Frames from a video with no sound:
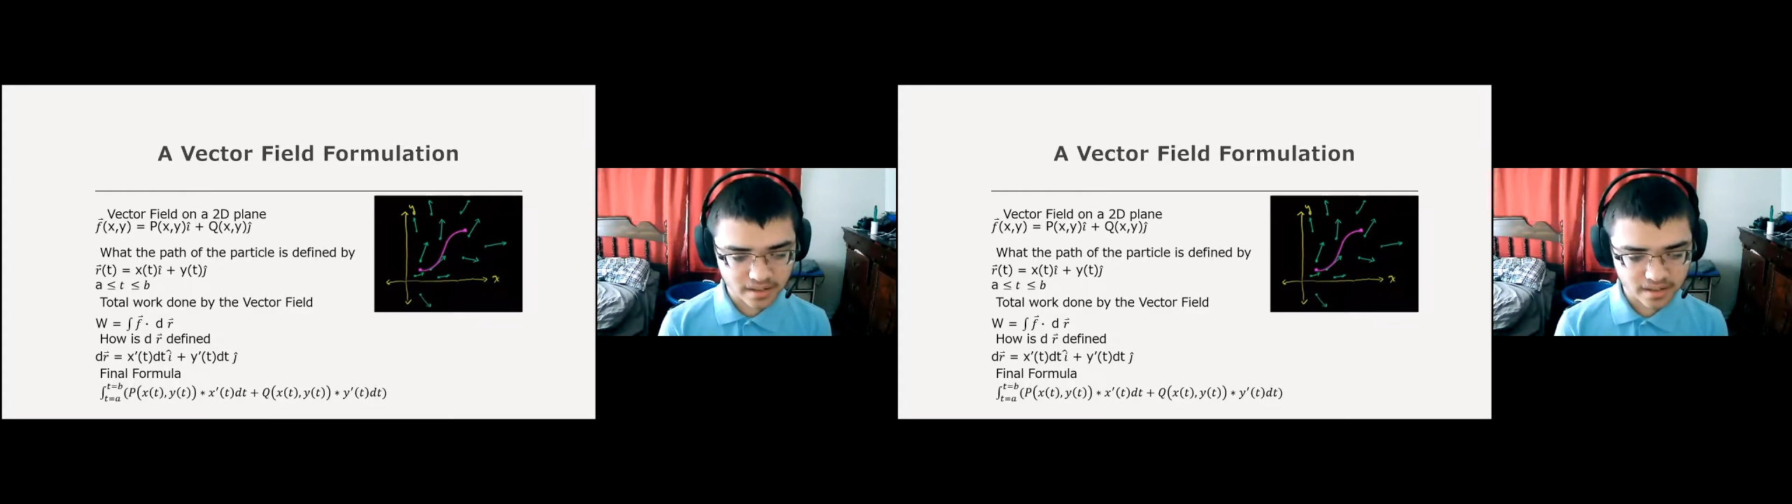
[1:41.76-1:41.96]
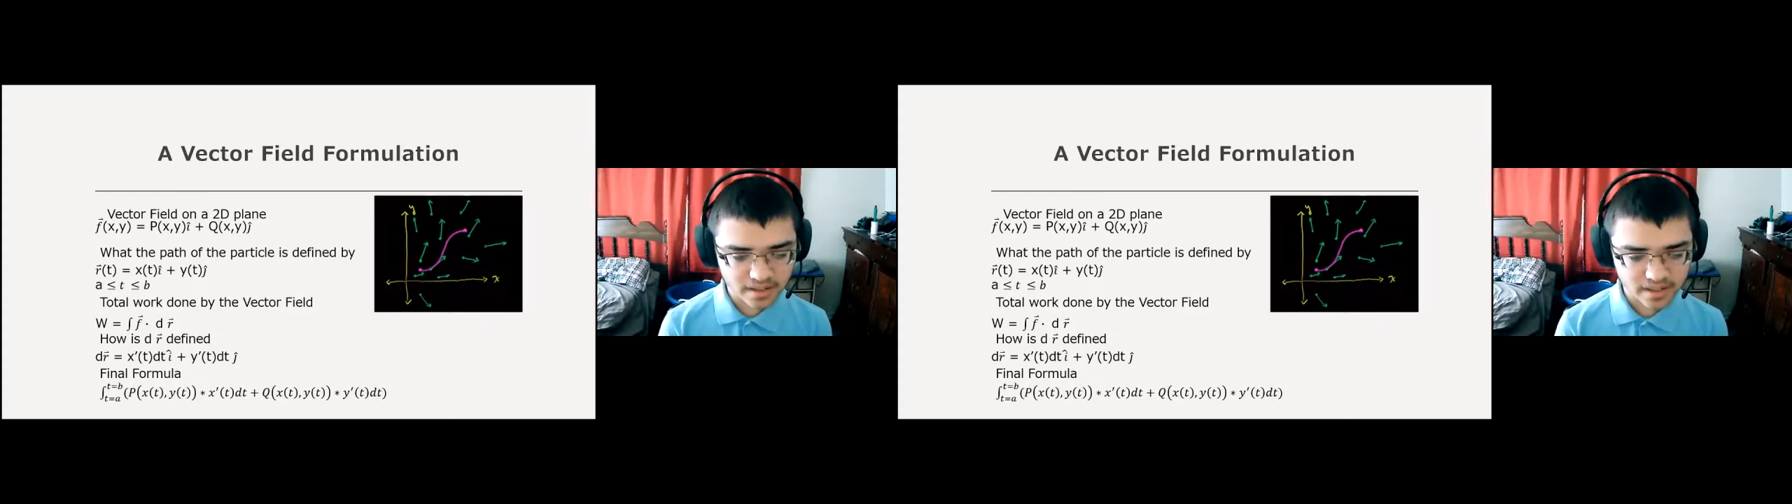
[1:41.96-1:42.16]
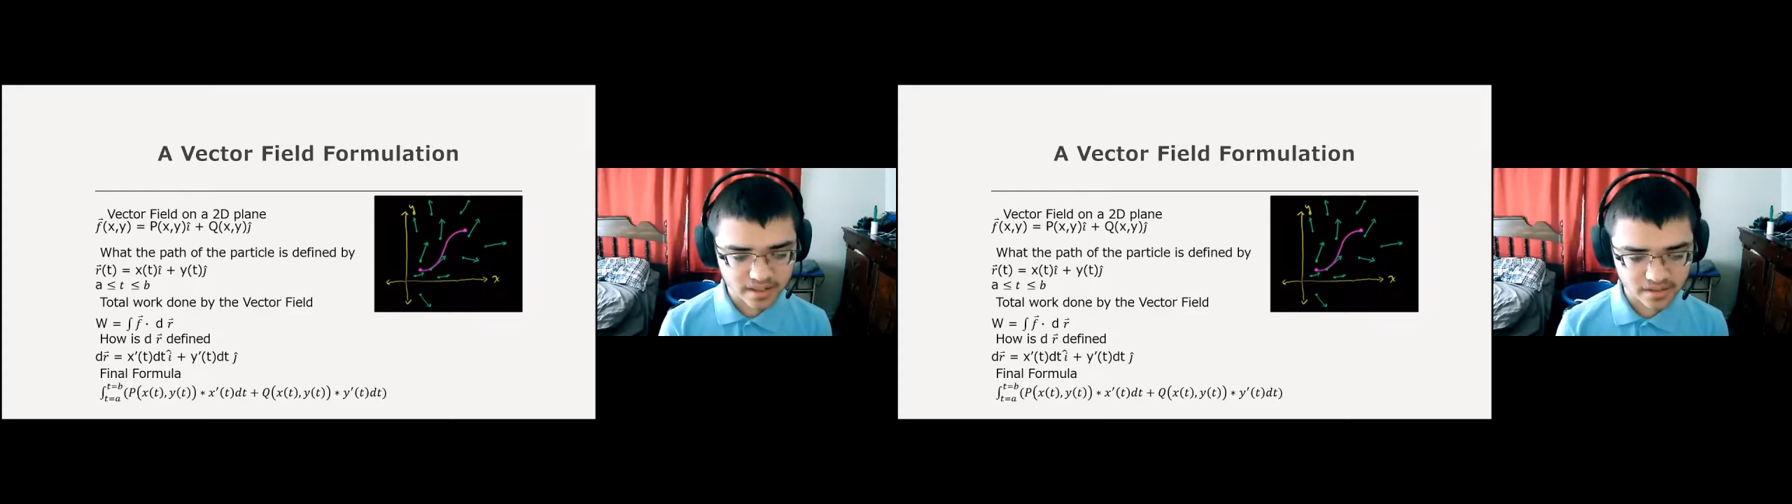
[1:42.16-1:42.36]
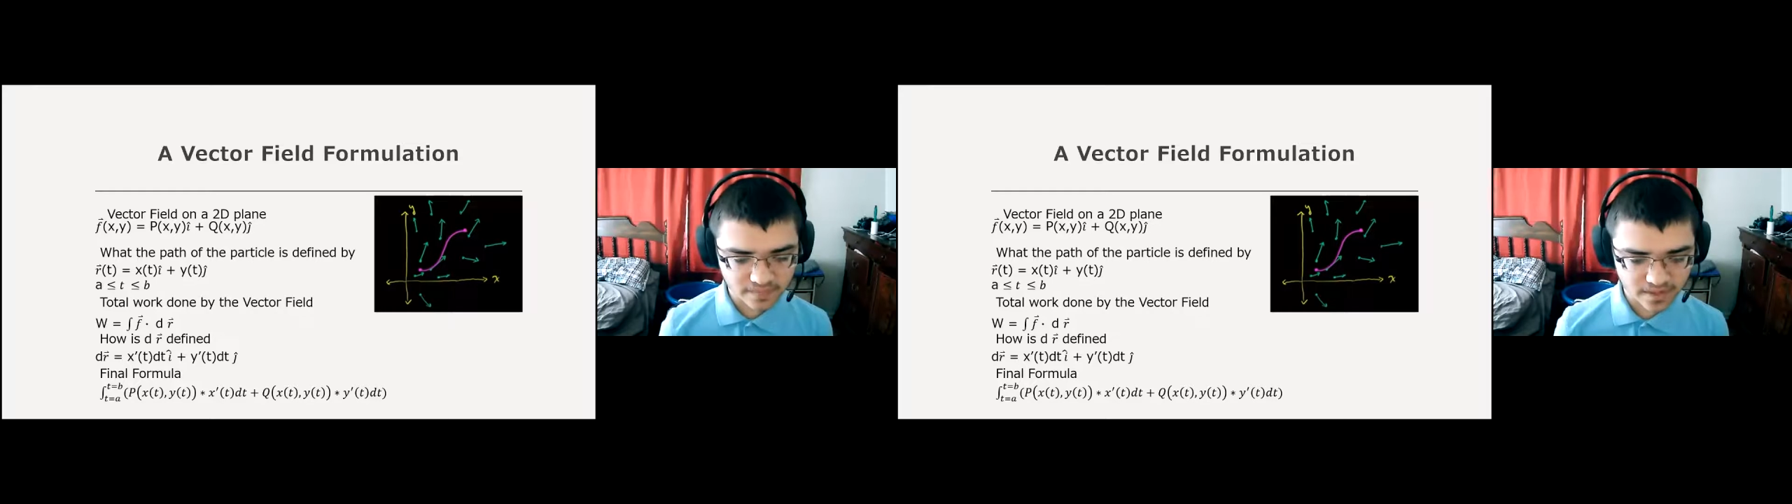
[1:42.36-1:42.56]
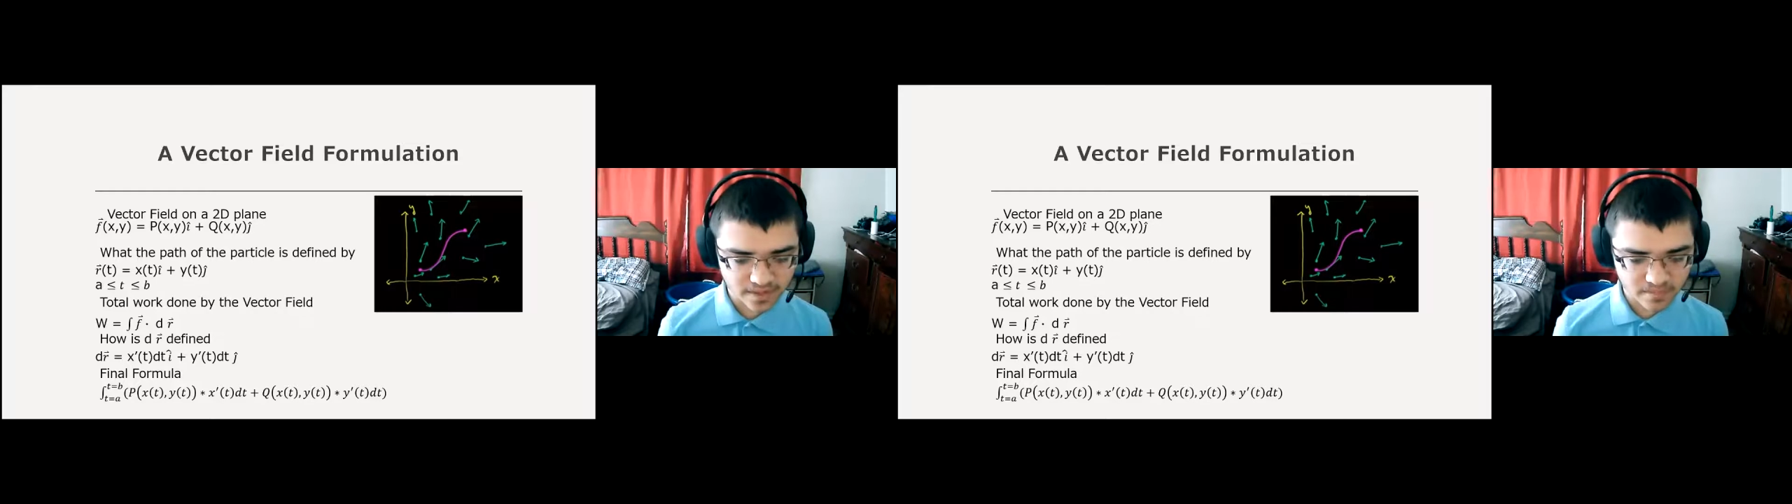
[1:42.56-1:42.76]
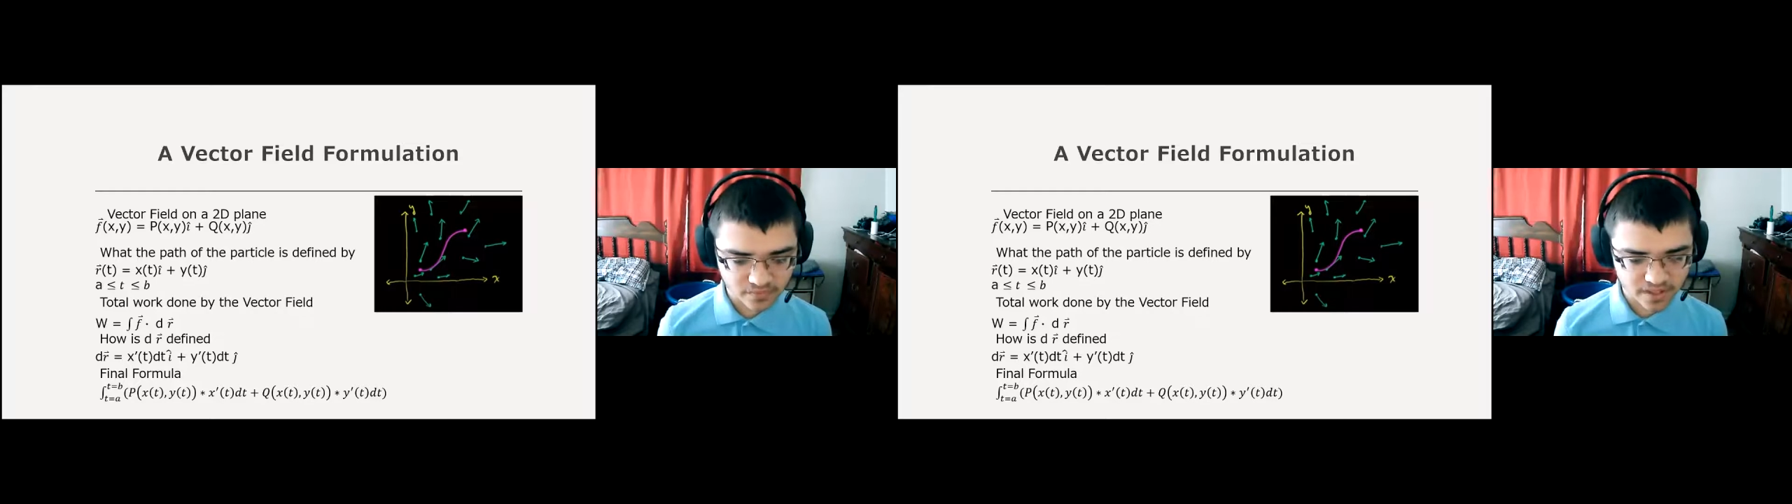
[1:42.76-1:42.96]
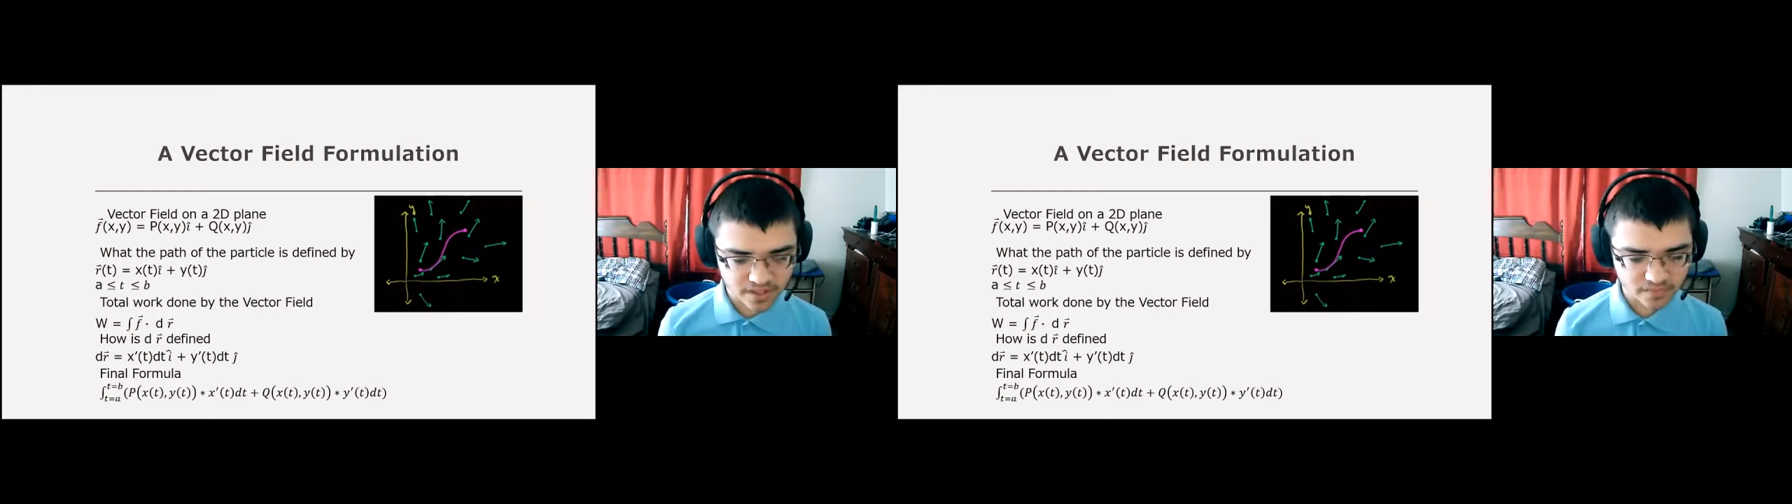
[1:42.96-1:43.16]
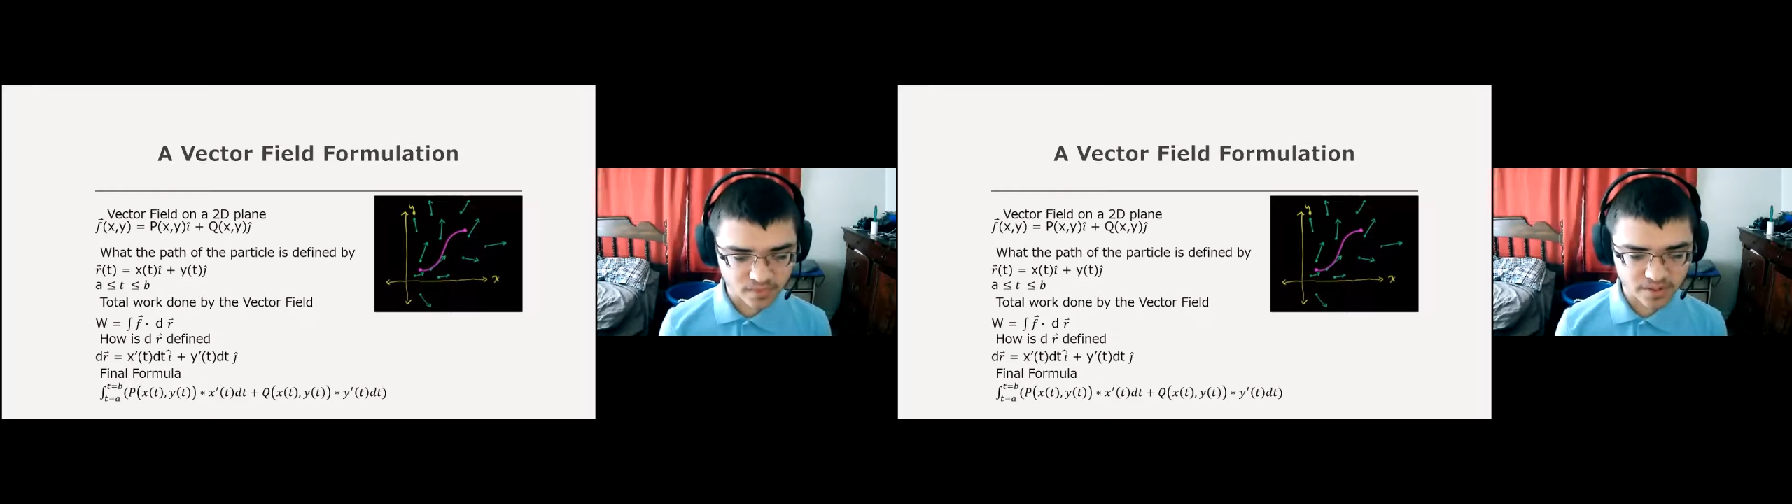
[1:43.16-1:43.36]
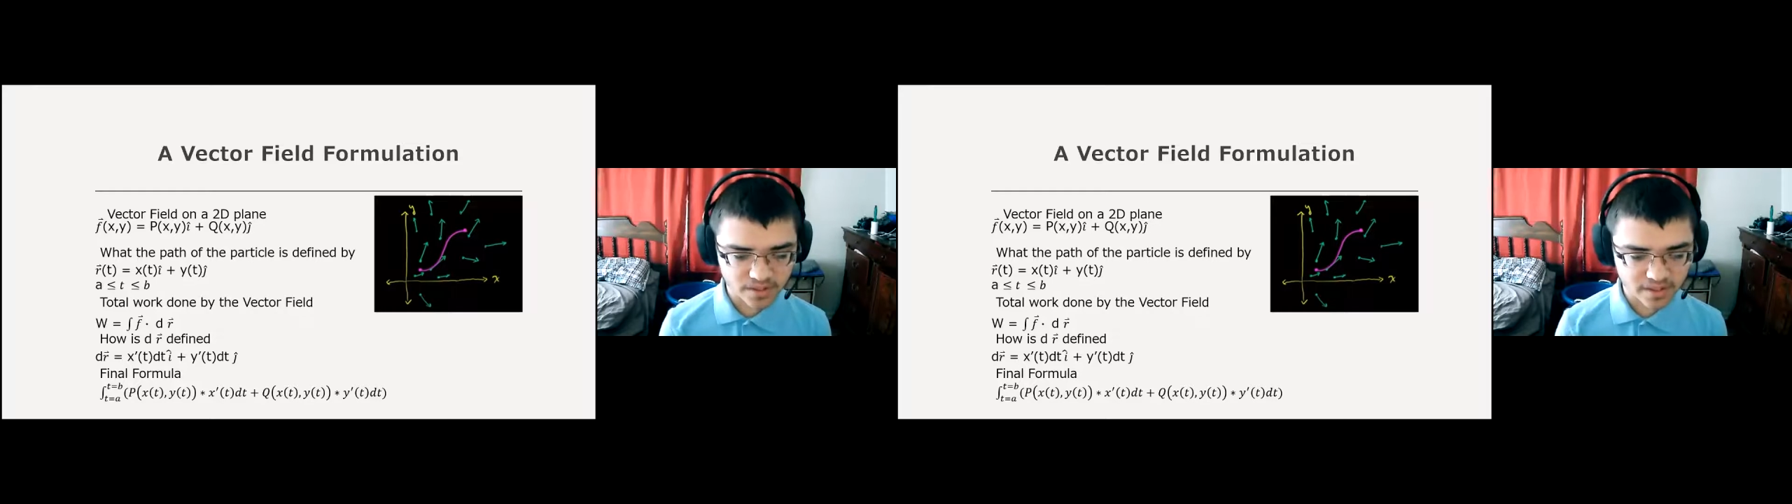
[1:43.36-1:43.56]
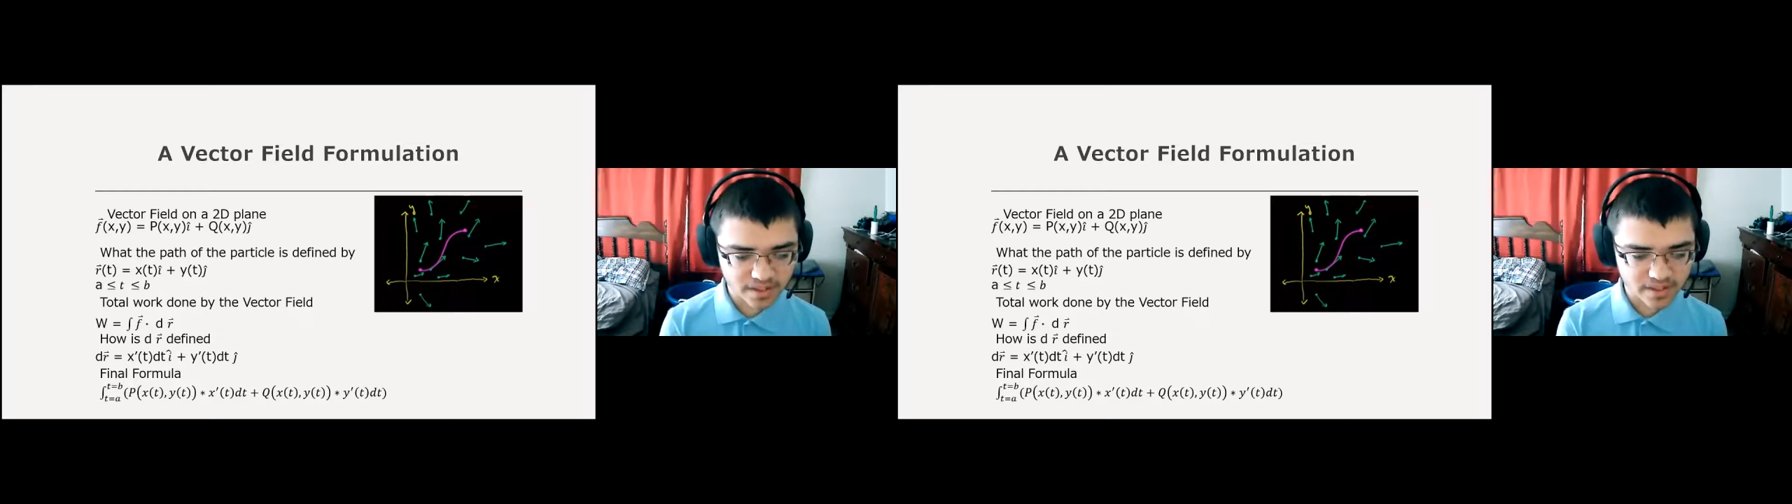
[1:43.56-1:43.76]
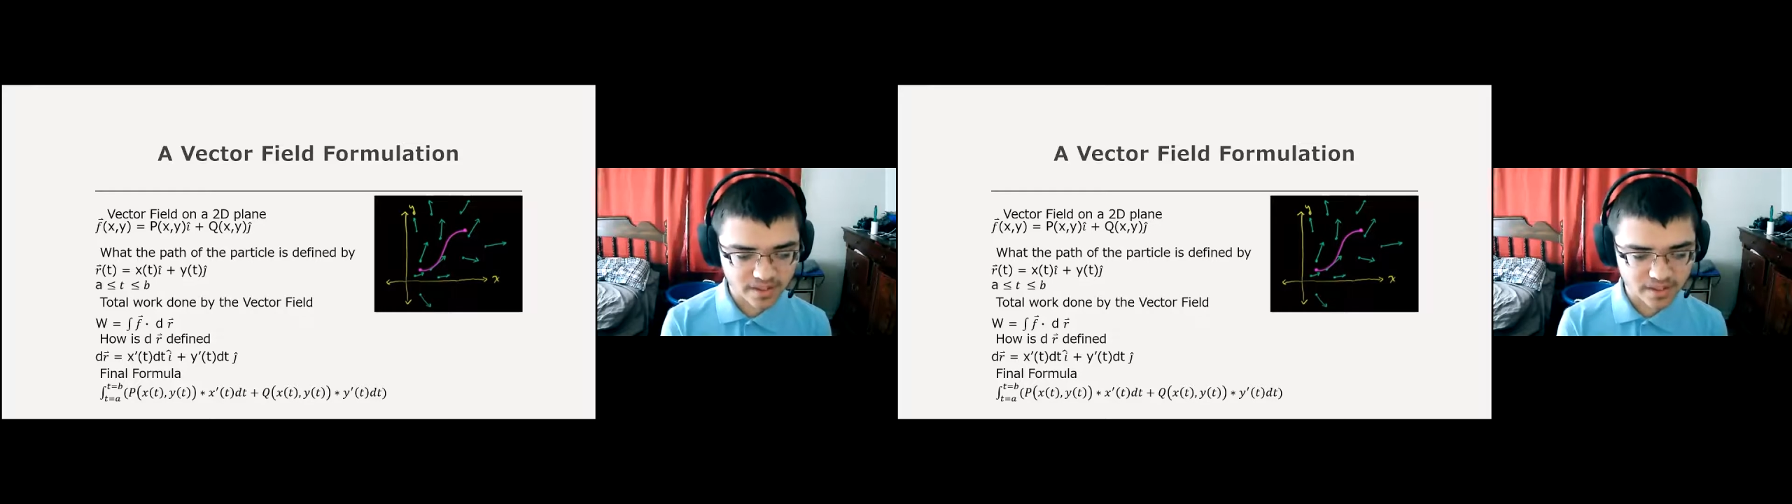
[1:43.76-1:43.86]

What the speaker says: And so the final formula you get